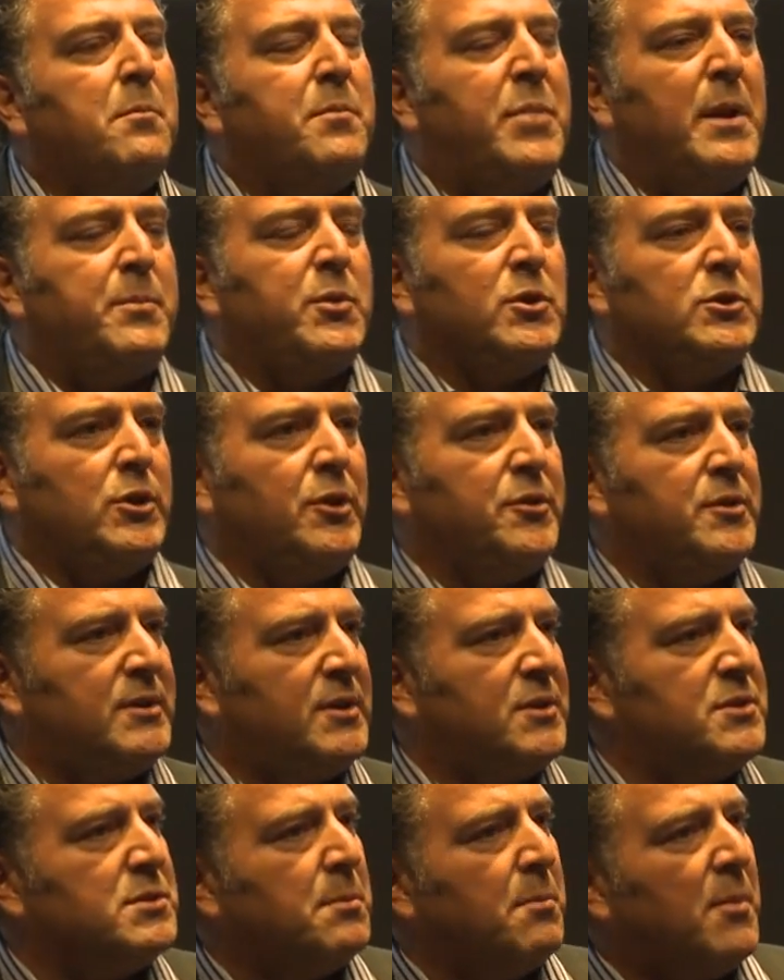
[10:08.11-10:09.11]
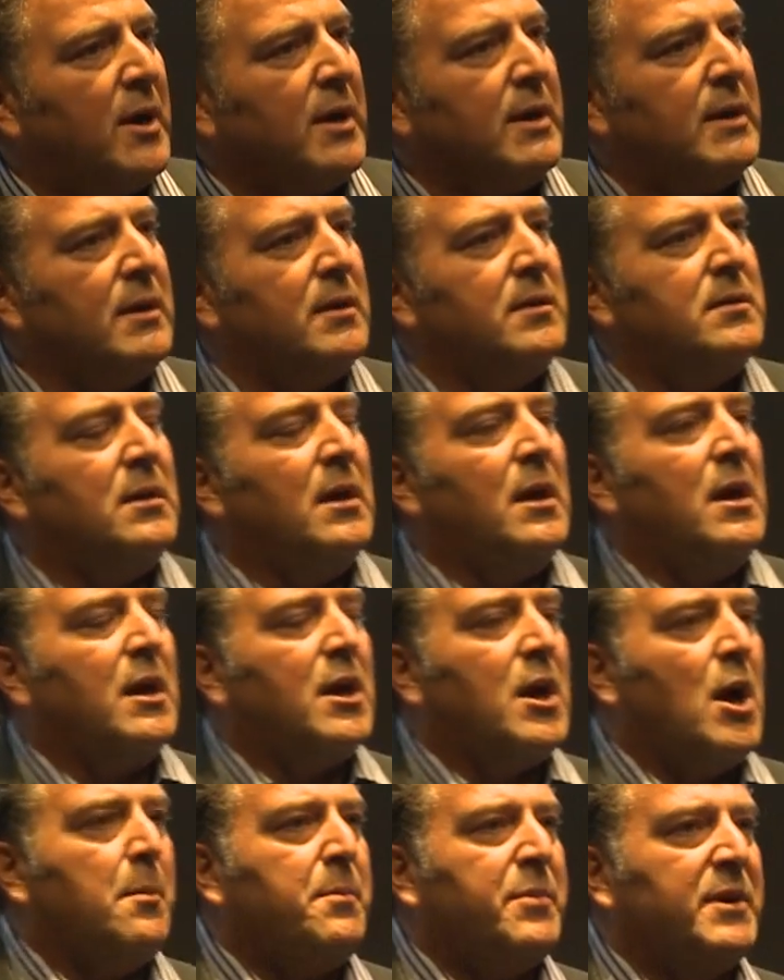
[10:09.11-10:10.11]
People know that there's a market,
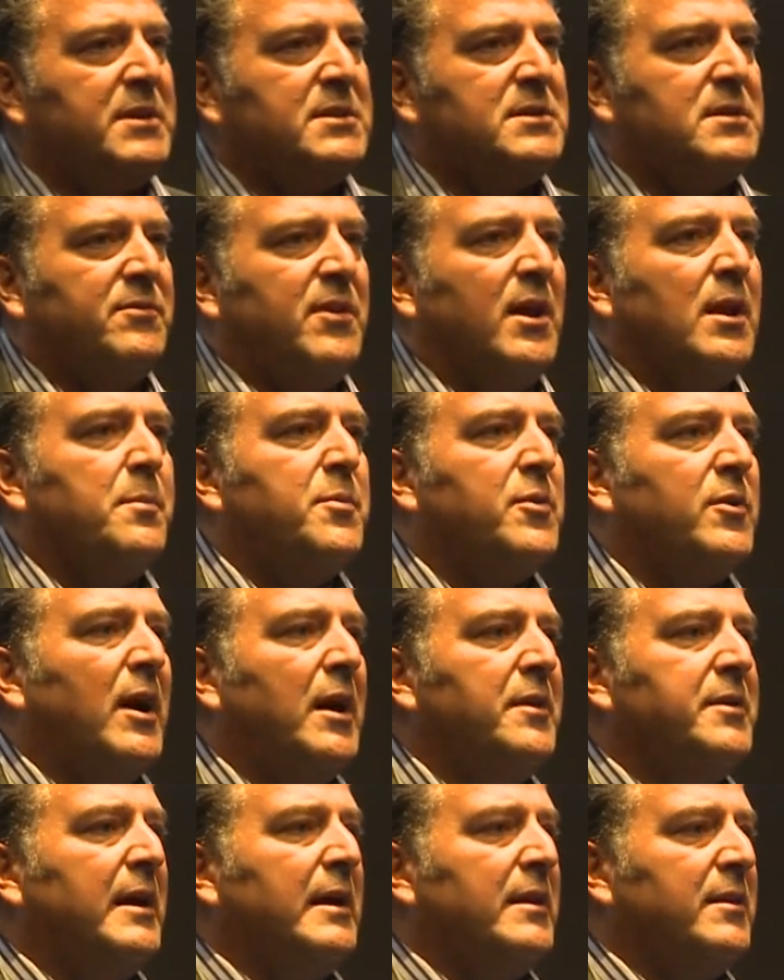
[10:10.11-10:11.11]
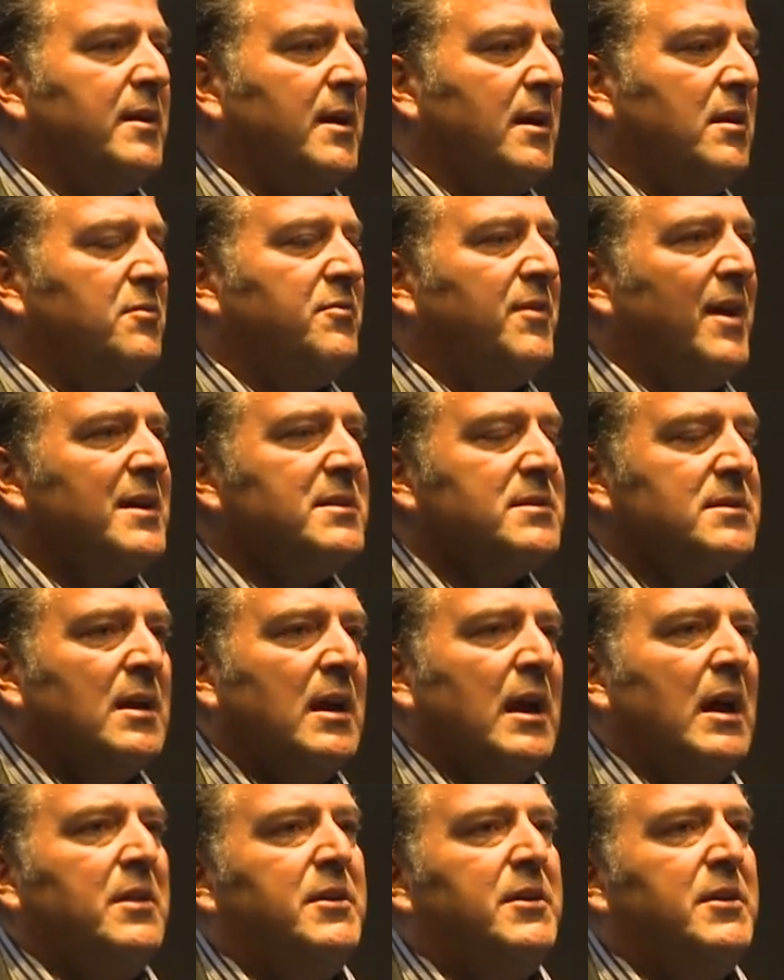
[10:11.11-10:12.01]
companies develop around that, they invest,